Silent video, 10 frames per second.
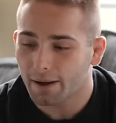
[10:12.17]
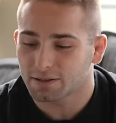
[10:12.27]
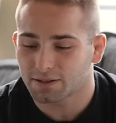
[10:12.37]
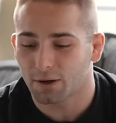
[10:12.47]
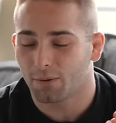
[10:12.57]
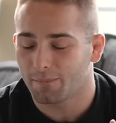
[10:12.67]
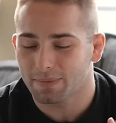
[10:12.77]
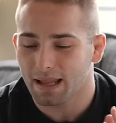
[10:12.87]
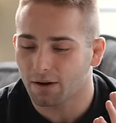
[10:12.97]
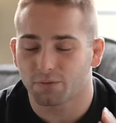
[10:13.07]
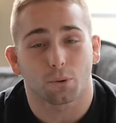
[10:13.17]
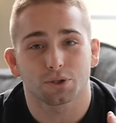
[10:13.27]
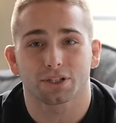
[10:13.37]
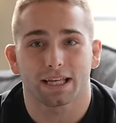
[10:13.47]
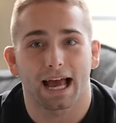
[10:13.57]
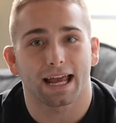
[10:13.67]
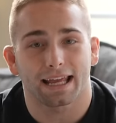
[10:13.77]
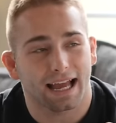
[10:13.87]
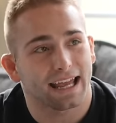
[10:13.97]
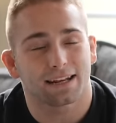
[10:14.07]
So, unfortunately,
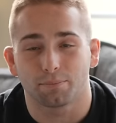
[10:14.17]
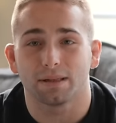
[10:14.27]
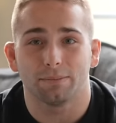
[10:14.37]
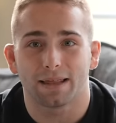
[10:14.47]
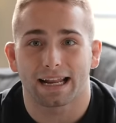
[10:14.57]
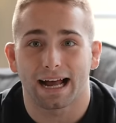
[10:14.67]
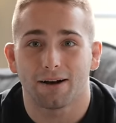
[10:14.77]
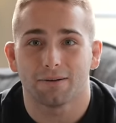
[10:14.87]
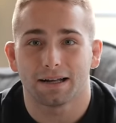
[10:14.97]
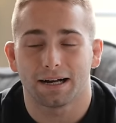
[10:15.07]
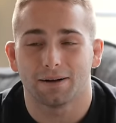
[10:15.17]
I had to bleep that out,